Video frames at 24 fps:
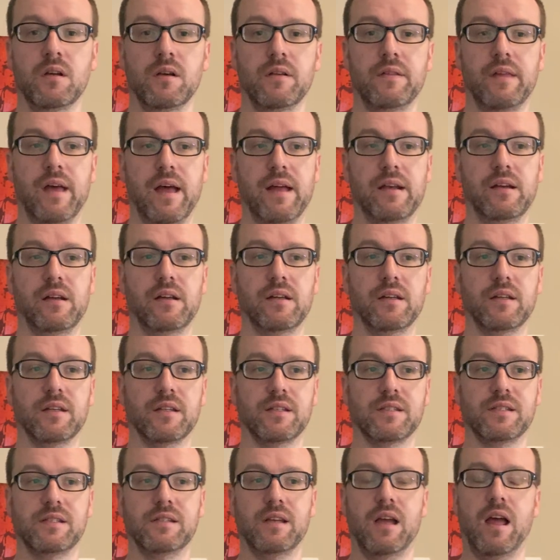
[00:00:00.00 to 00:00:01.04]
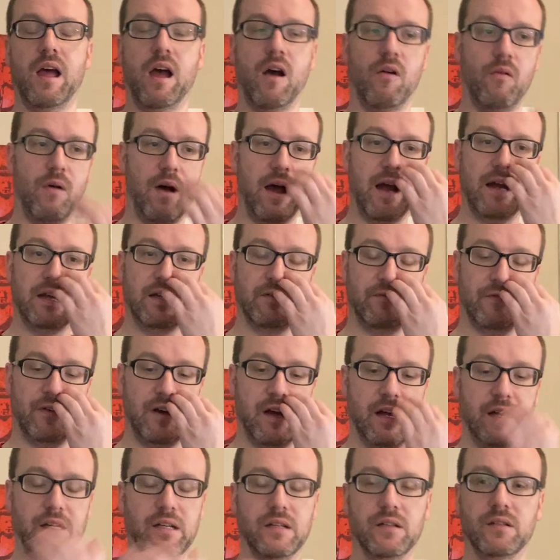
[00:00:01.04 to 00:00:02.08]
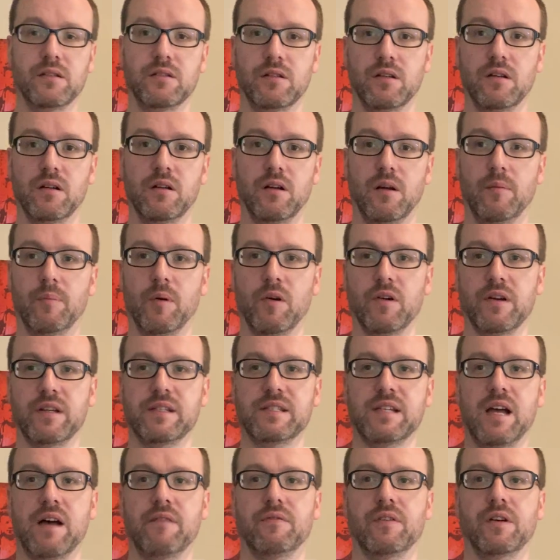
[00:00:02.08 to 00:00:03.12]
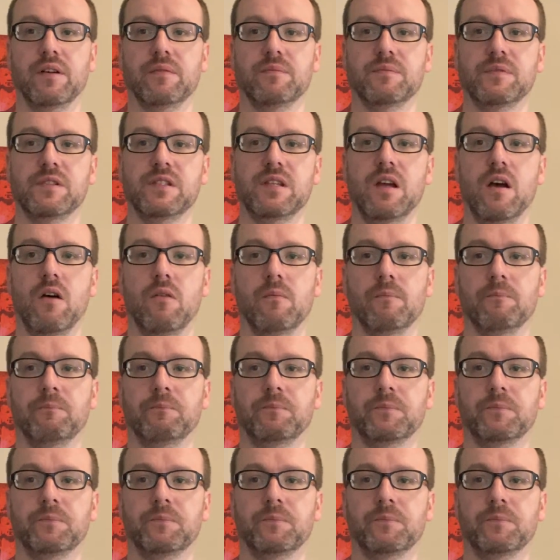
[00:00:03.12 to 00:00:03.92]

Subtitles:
That is how I define a bodhisattva. So,